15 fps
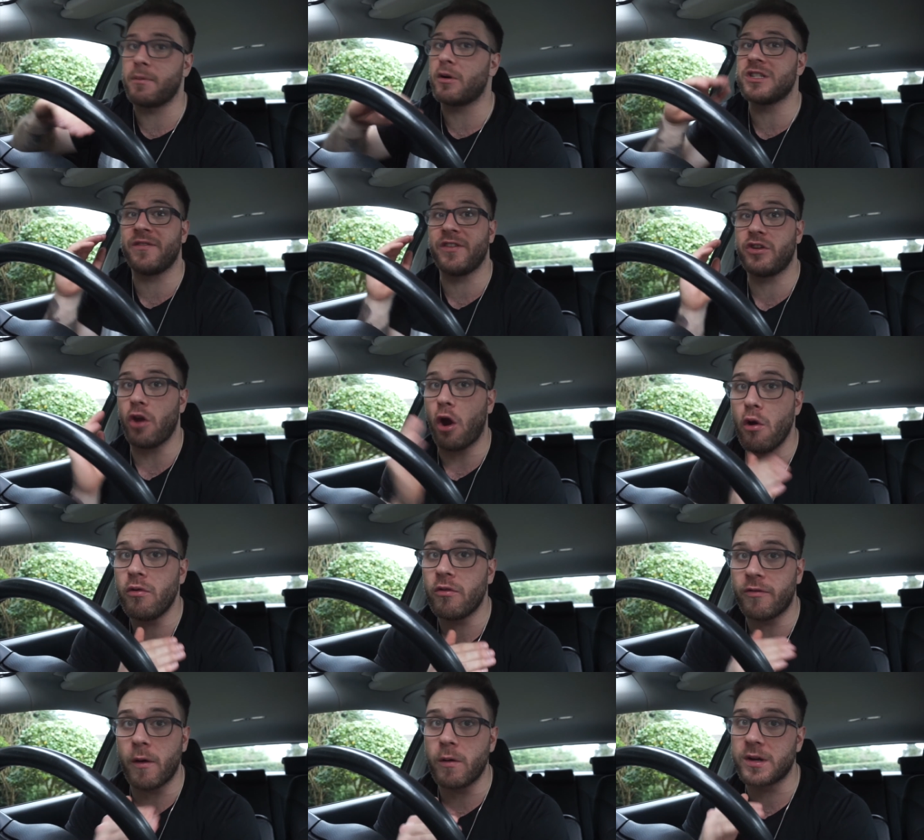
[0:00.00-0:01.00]
Because if you
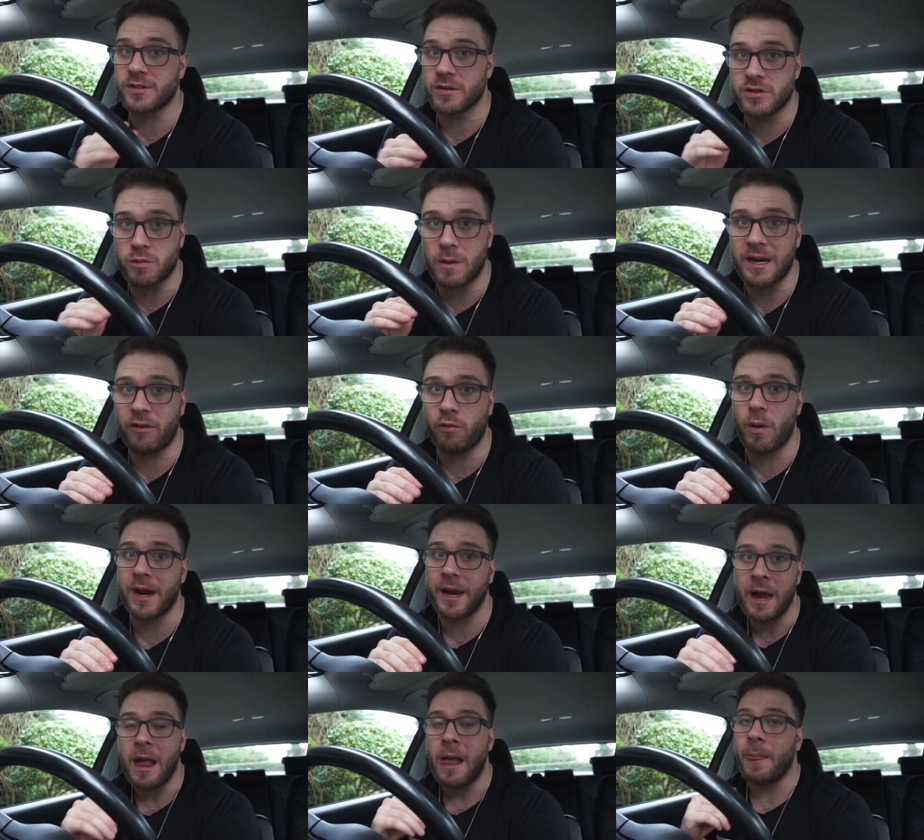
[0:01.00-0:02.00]
don't focus on
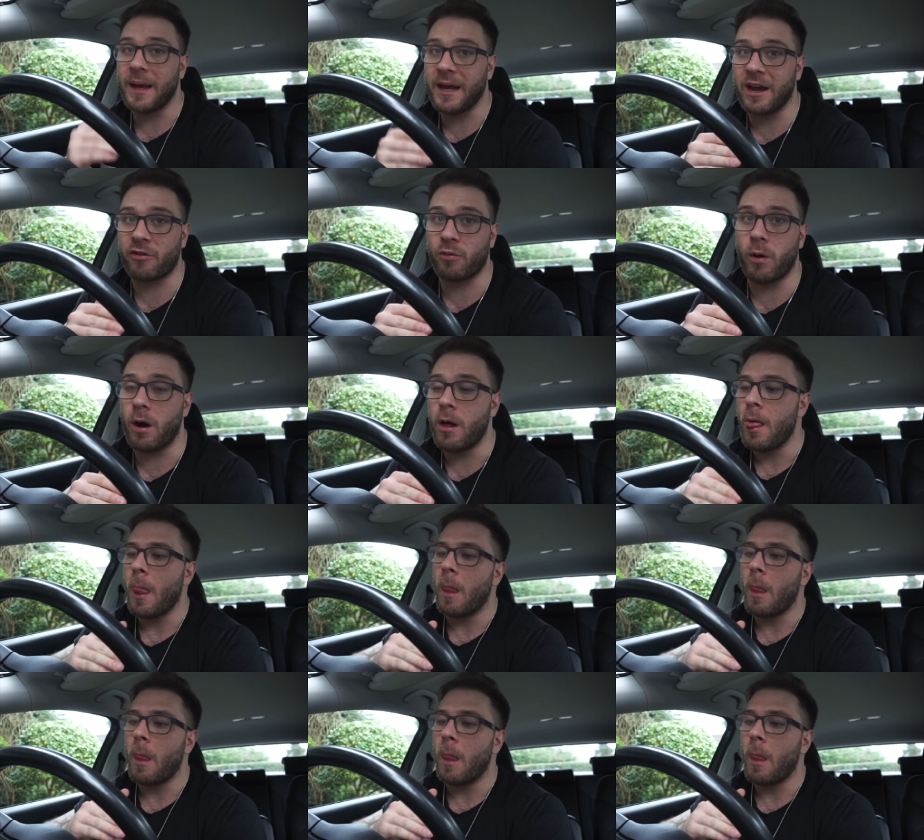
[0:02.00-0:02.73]
2020, then guess what?